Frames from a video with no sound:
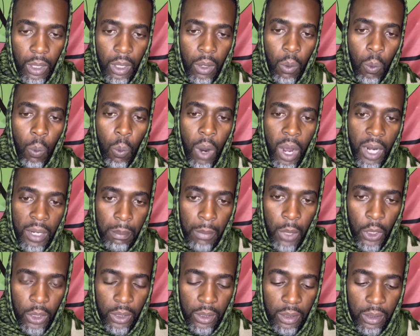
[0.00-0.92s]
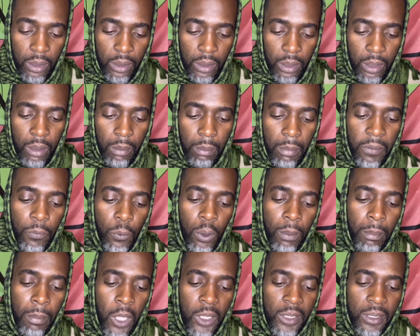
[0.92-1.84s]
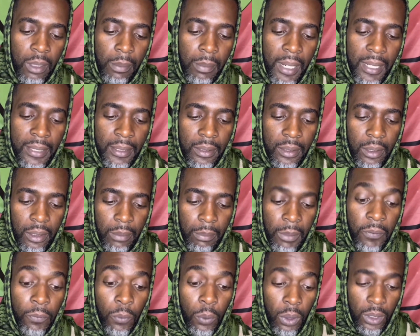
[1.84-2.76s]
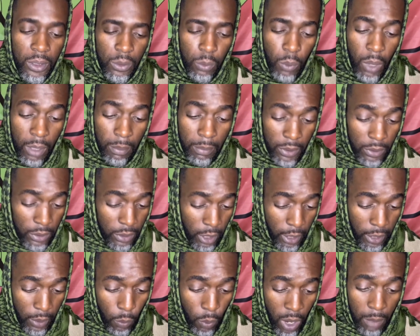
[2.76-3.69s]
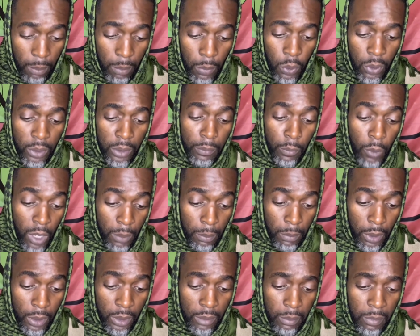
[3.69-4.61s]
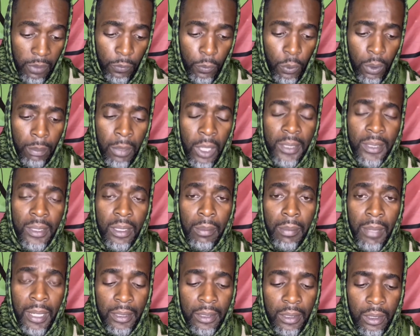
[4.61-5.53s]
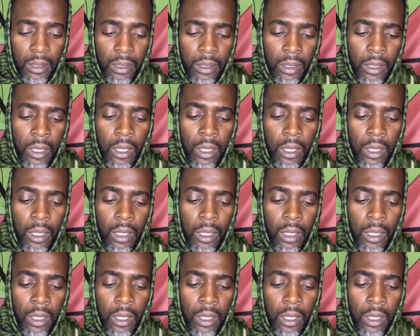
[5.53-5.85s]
1 month before Bustamante, one month before Bustamante